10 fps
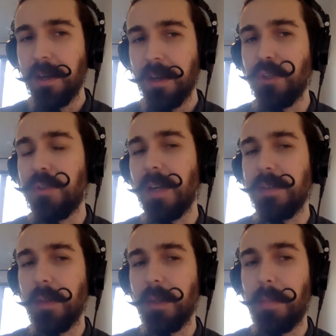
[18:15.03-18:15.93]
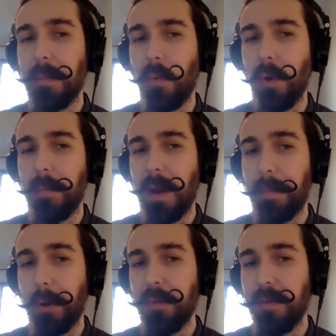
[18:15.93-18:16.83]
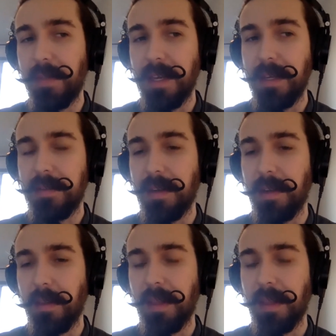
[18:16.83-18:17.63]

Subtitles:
Could you tell us a little bit more about both of these and